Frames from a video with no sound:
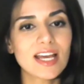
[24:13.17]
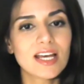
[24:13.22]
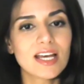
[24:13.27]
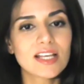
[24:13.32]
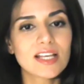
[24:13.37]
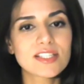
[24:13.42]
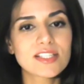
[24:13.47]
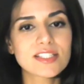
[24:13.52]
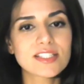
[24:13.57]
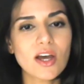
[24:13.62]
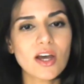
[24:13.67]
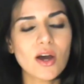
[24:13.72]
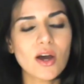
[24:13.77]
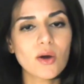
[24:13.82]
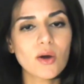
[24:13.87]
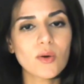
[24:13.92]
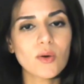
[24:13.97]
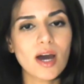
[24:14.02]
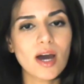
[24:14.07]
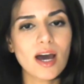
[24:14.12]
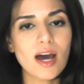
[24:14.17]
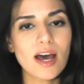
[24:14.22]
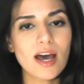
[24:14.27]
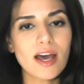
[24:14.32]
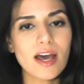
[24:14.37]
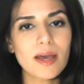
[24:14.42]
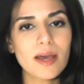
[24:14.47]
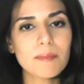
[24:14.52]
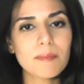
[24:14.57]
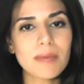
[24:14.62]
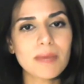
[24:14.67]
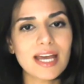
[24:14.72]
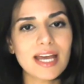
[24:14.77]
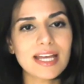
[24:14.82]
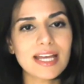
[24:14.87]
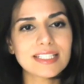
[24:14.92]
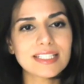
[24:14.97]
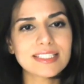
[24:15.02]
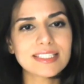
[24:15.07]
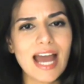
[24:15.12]
So
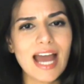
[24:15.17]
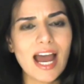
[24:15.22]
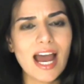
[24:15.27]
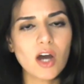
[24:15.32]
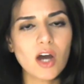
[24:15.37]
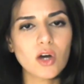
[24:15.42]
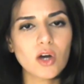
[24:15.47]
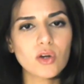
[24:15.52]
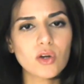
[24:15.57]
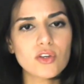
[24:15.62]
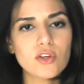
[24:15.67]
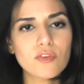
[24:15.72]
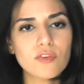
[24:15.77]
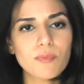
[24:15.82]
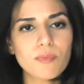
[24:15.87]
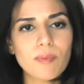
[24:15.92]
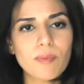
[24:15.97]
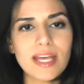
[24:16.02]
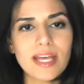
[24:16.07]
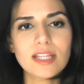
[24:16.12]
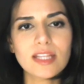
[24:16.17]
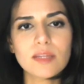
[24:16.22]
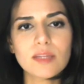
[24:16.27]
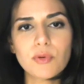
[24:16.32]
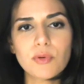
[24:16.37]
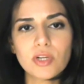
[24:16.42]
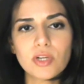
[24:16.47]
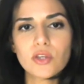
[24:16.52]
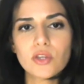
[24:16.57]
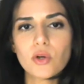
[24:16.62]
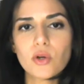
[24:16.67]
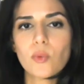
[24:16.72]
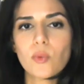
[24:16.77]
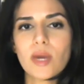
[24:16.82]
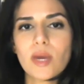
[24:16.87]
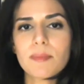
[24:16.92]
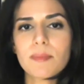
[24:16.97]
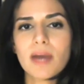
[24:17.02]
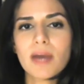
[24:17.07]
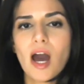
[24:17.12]
now you've been putting your
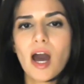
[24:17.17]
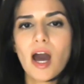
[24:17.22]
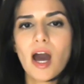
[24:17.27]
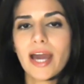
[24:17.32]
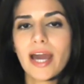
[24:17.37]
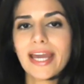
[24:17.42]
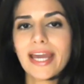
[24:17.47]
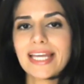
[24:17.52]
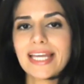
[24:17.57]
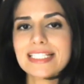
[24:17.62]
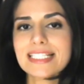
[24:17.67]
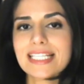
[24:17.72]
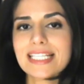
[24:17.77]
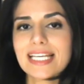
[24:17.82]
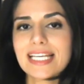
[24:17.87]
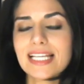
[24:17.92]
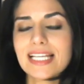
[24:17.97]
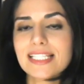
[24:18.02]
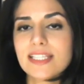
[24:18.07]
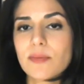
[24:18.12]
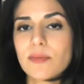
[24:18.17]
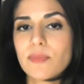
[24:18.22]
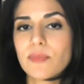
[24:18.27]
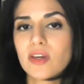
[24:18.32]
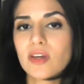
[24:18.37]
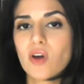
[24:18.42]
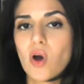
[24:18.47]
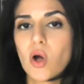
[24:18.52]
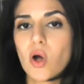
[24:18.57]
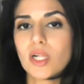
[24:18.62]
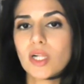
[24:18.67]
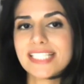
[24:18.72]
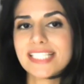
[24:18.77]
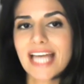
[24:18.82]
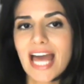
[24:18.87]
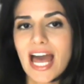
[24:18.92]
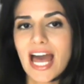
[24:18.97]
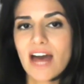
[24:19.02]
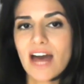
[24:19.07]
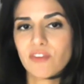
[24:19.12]
weight behind something called
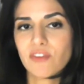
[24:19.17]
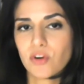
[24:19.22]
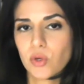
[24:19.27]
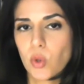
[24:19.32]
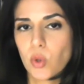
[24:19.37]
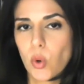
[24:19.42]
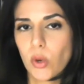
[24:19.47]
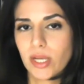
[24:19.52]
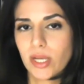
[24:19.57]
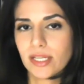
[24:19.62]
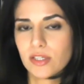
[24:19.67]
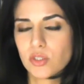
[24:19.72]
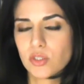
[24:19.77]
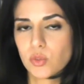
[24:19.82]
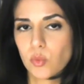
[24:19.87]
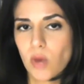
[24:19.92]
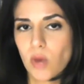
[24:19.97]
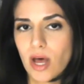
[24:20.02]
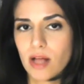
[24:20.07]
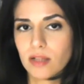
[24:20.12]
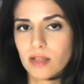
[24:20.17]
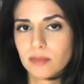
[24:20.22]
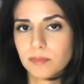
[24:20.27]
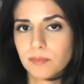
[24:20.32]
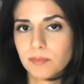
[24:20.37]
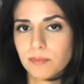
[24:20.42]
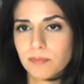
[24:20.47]
Evercoin as well.